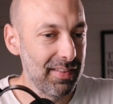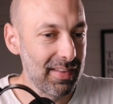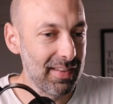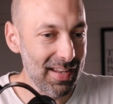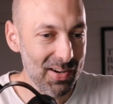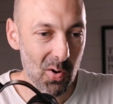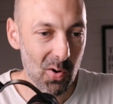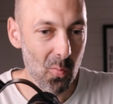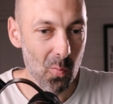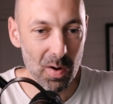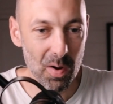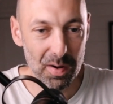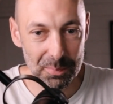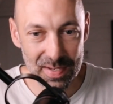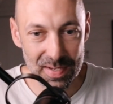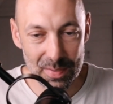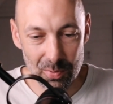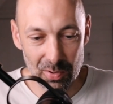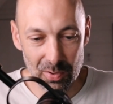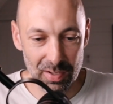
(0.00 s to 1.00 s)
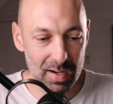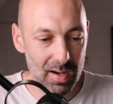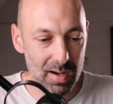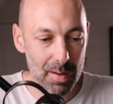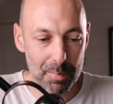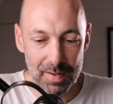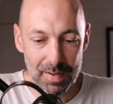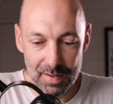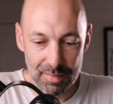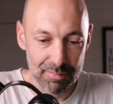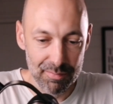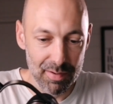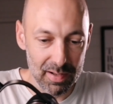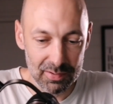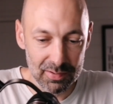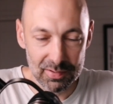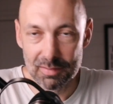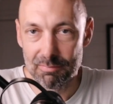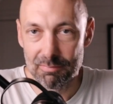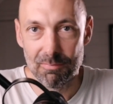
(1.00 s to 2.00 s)
They don't want people to come in and
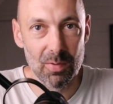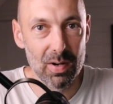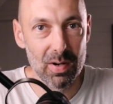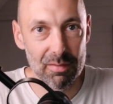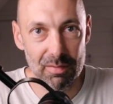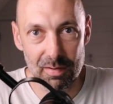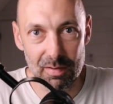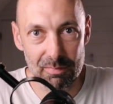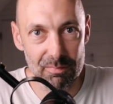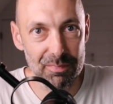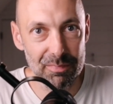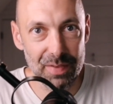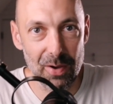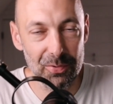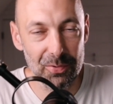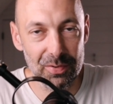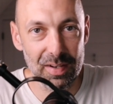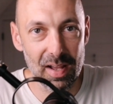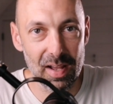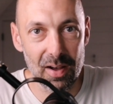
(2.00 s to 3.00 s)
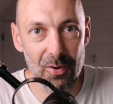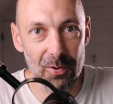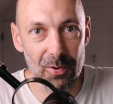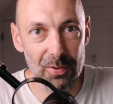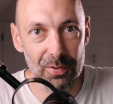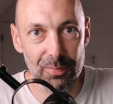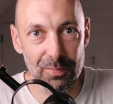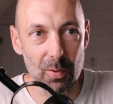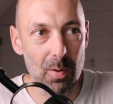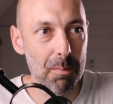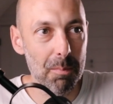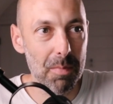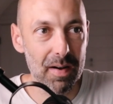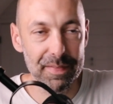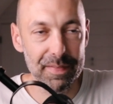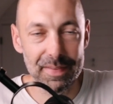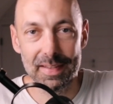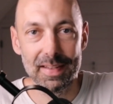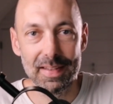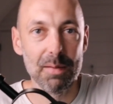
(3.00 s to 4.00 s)
invest whatever $1,000 for a
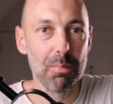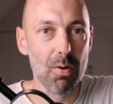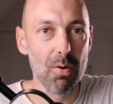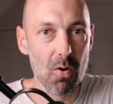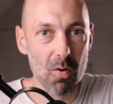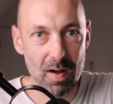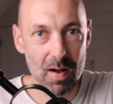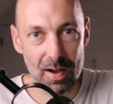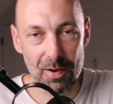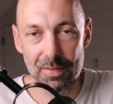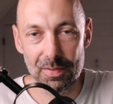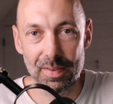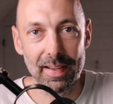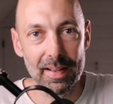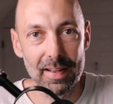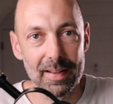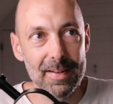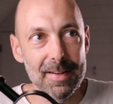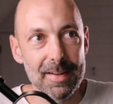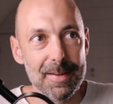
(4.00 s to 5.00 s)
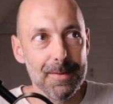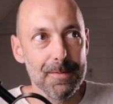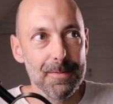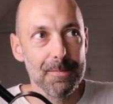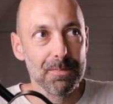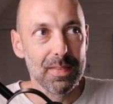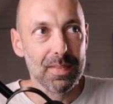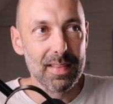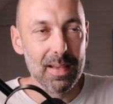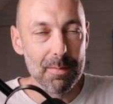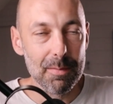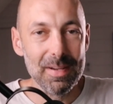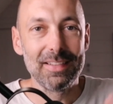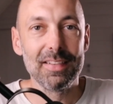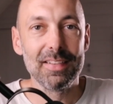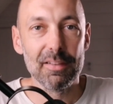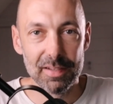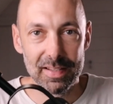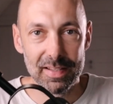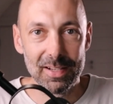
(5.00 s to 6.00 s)
month and then pull out. Like that makes
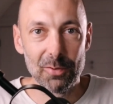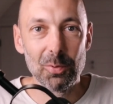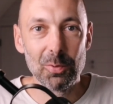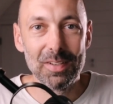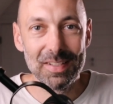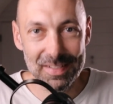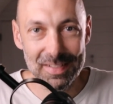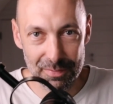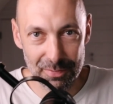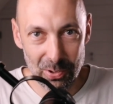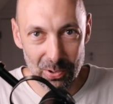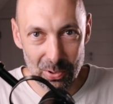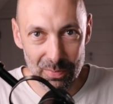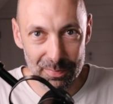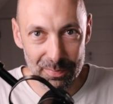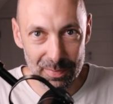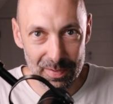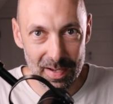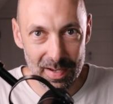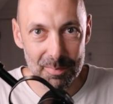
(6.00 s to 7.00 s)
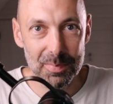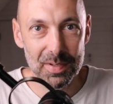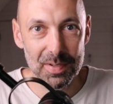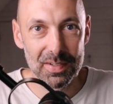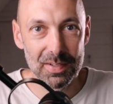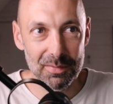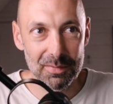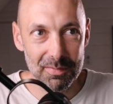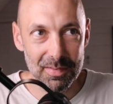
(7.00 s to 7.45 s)
everything really difficult for them because it